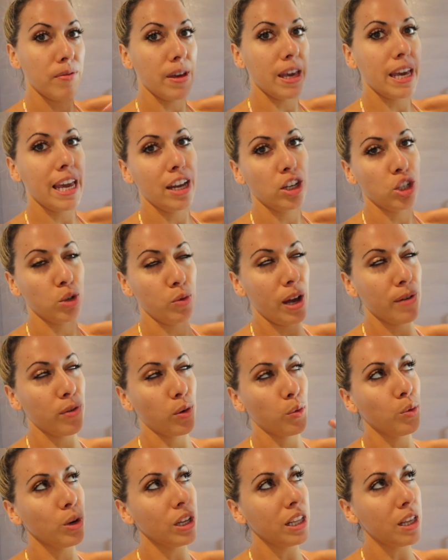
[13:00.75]
vacation. We have
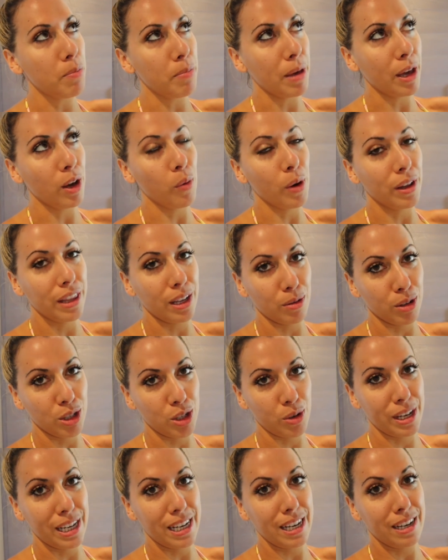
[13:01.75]
a really big one that we're
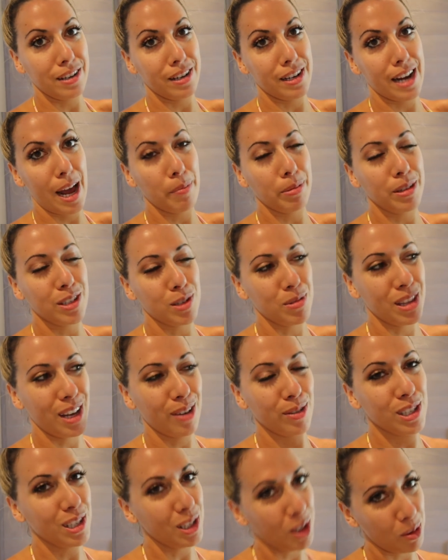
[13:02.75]
doing in Indianapolis, but
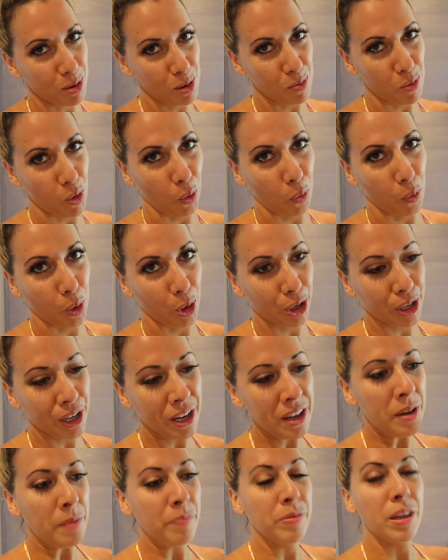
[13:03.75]
that one's a little bit more
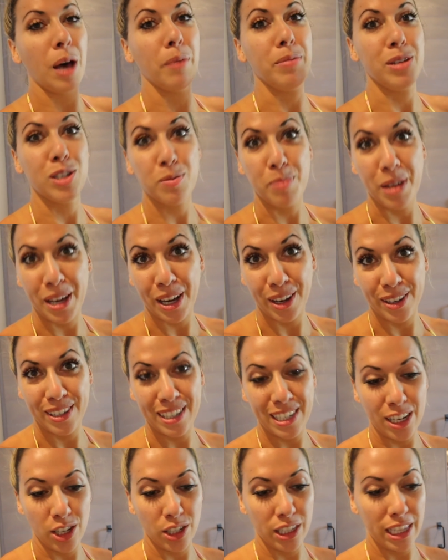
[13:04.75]
work. I'll be speaking
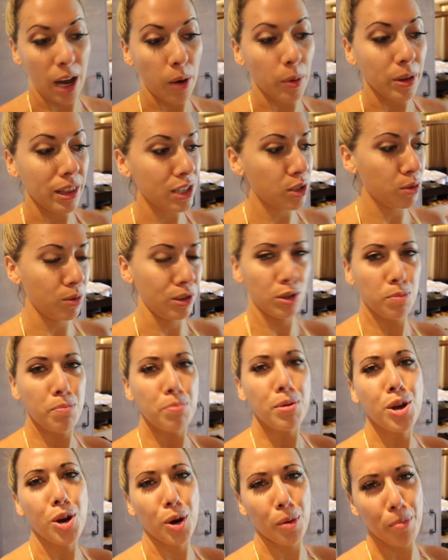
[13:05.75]
on stage at that one. This one is
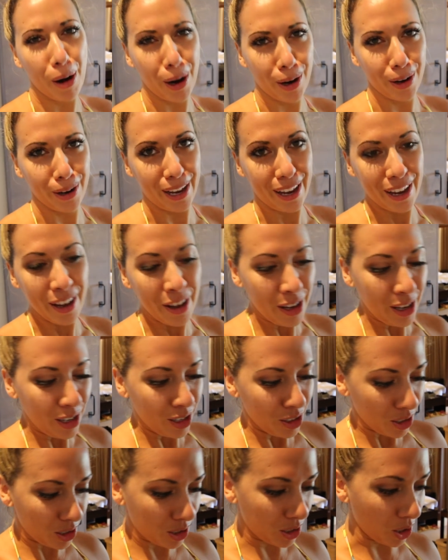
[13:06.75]
pure party.
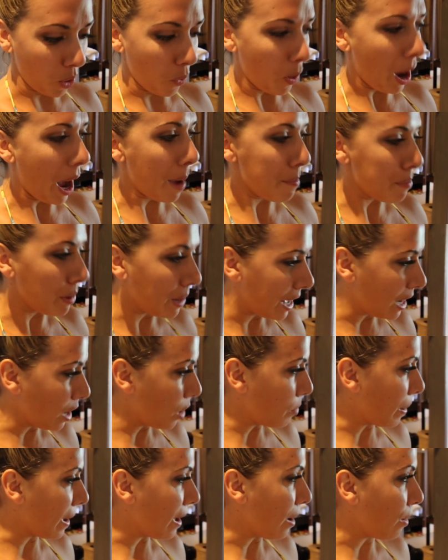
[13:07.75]
So I plan
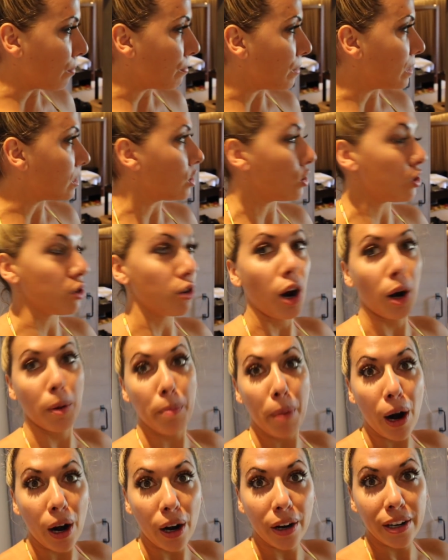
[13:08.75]
out my outfits because there are
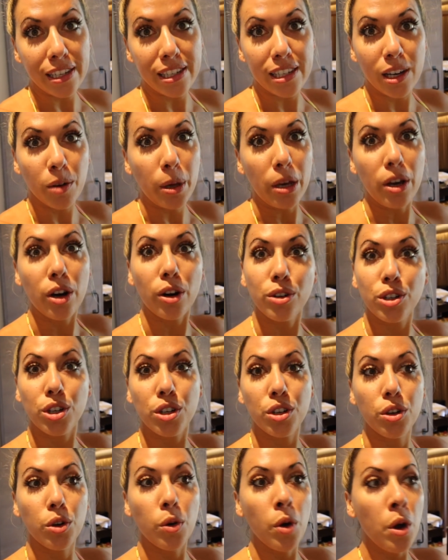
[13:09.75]
parties that we go
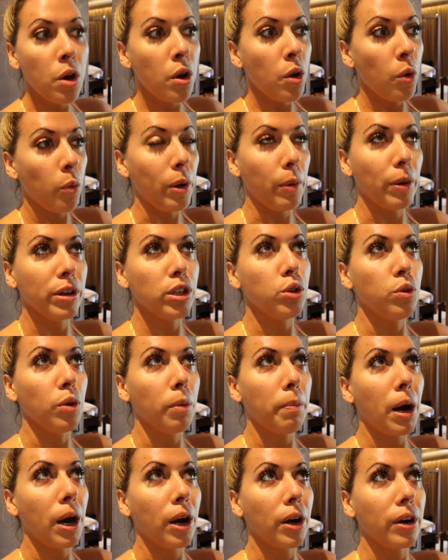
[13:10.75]
to. We went to
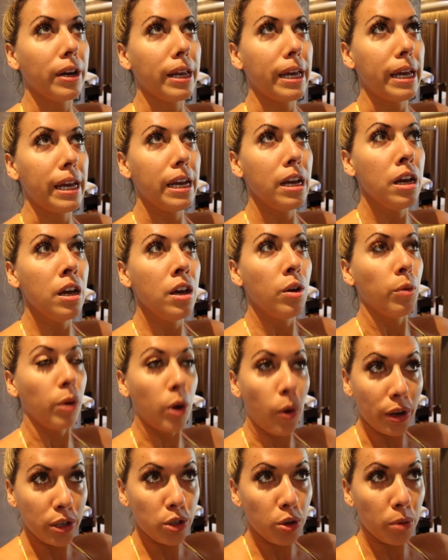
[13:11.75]
a party.
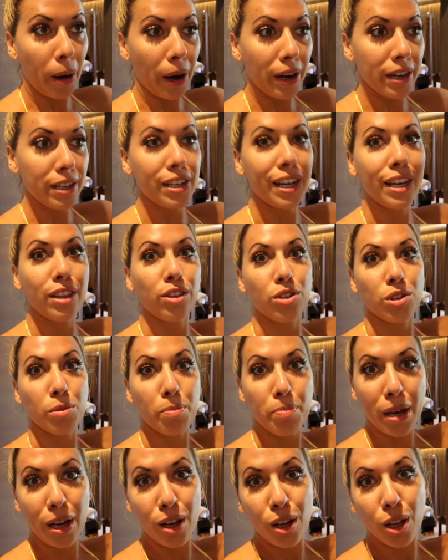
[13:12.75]
We're going to a party tonight. There's
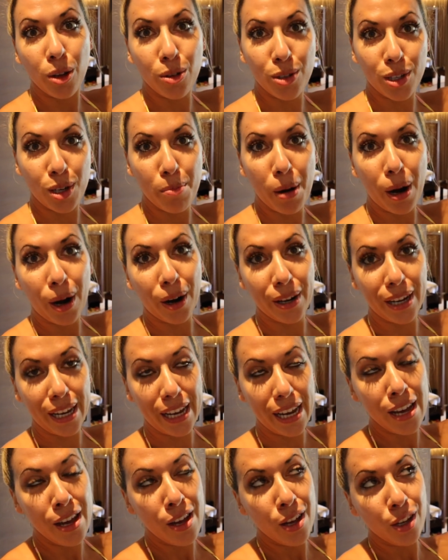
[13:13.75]
a big closing
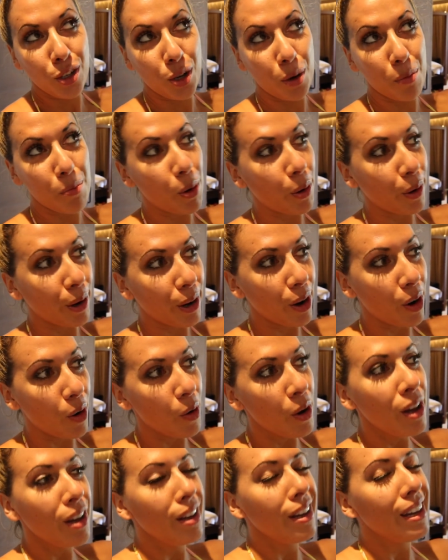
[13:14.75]
party
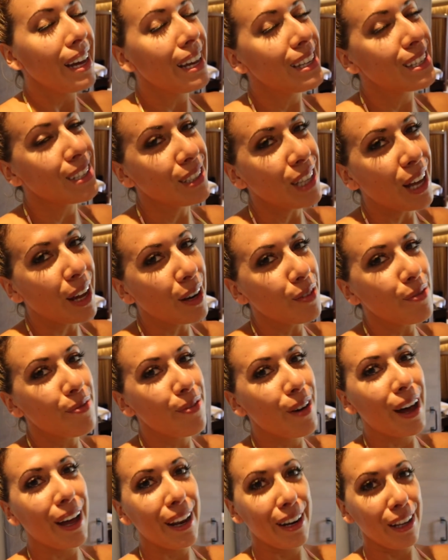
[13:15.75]
tomorrow. It's a lot of
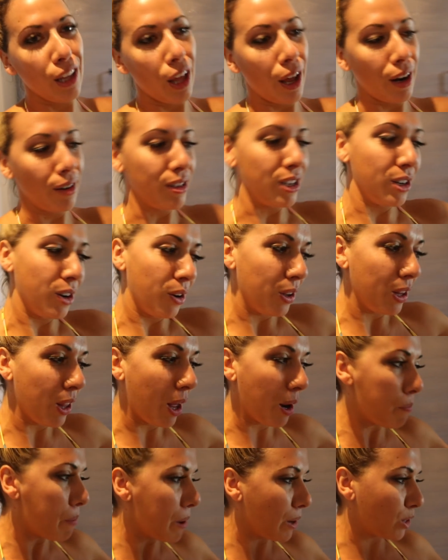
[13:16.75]
fun, a lot of, you know, a
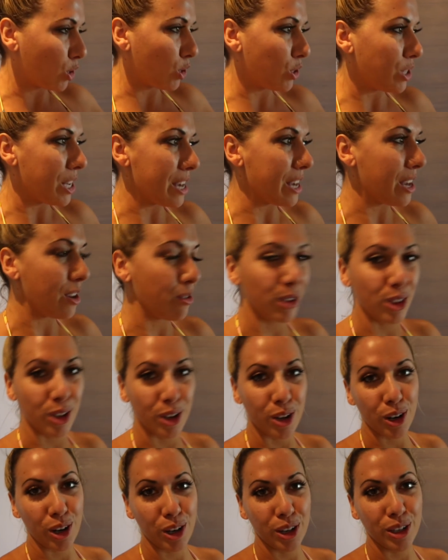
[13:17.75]
lot of picture taking with
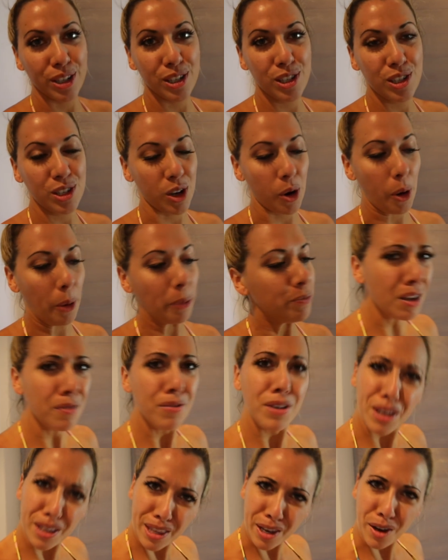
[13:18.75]
the girls. So I
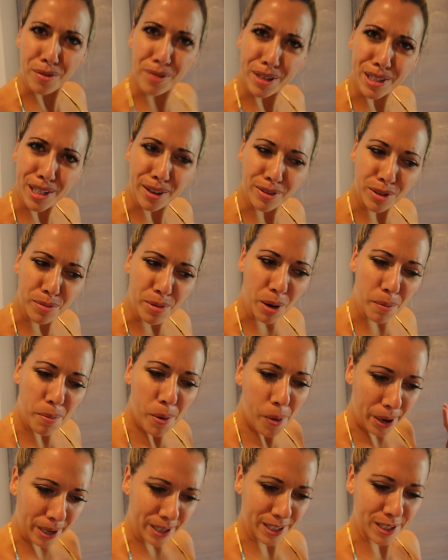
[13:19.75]
feel like the outfits have to be on
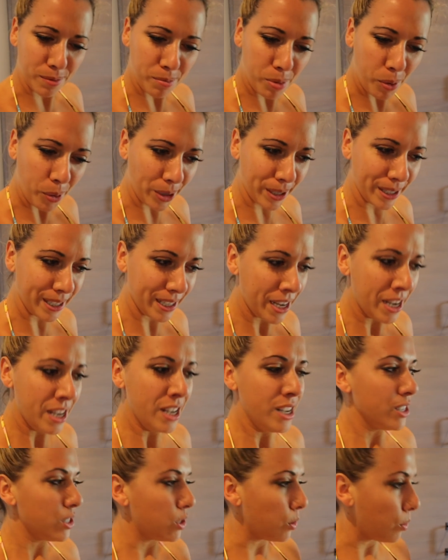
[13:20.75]
point. It's important.
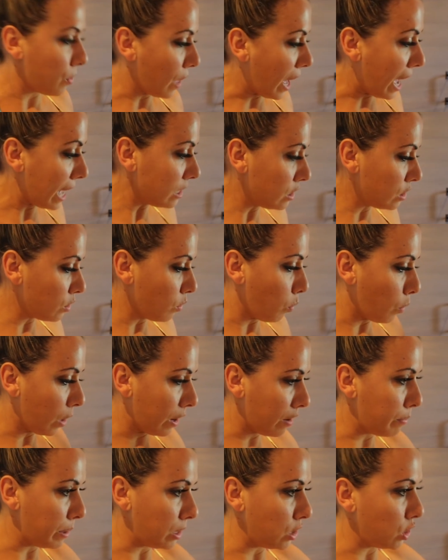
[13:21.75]
So that's
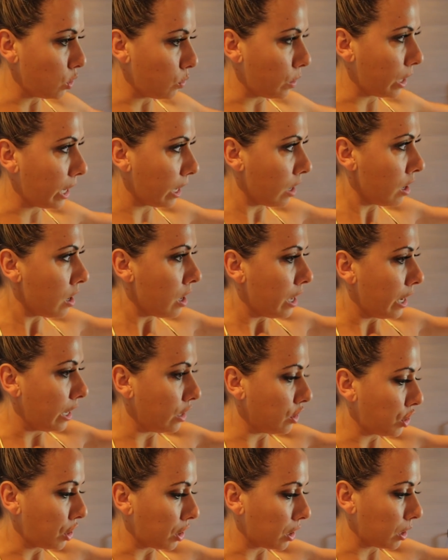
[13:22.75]
what I've been doing
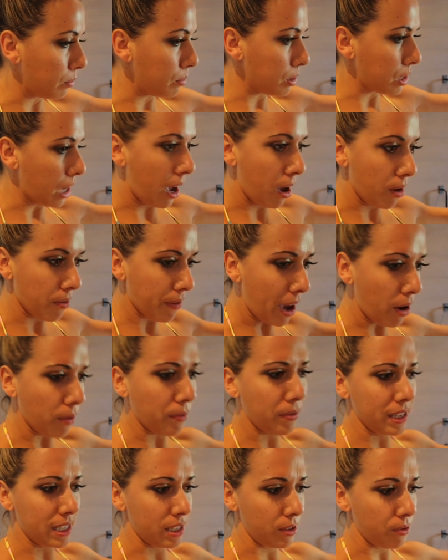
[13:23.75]
in terms of
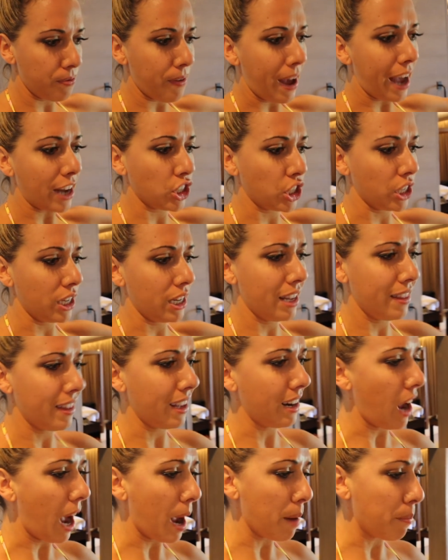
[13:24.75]
outfits and fashion. And
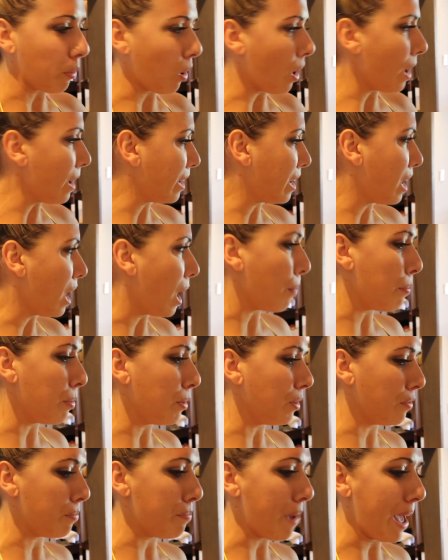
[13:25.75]
then I brought a
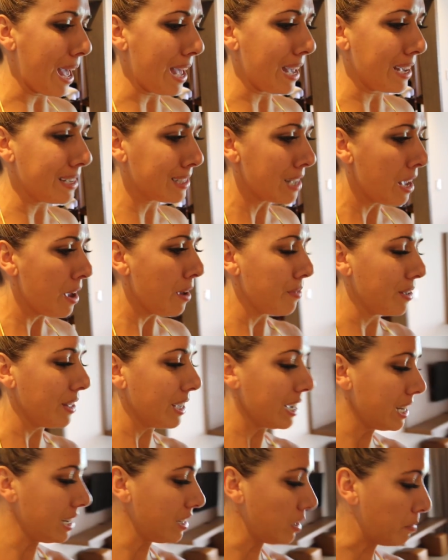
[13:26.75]
couple of bags. I feel
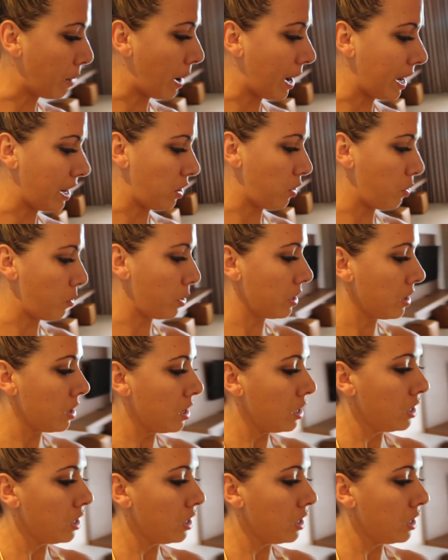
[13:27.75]
like I need to buy a new one.